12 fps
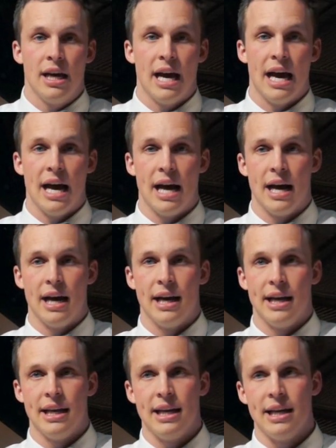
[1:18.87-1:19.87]

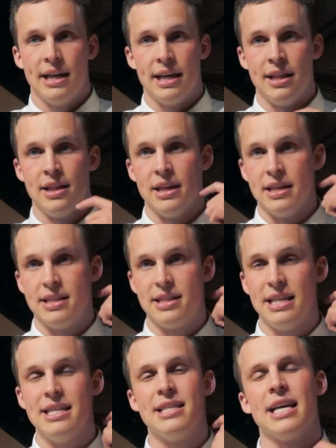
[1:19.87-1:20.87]
uh, in the
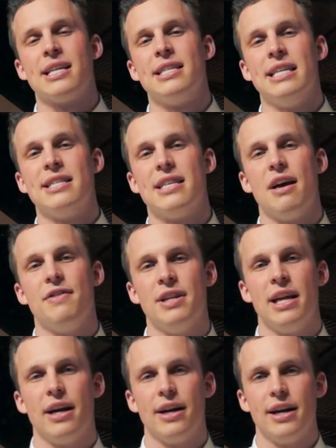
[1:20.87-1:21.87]
C6,
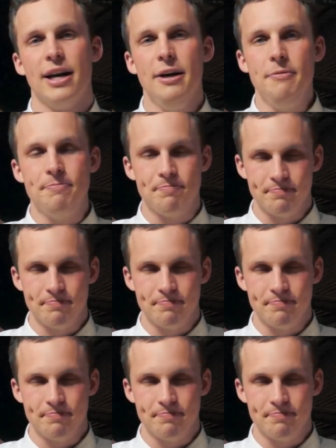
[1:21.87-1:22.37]
C7 area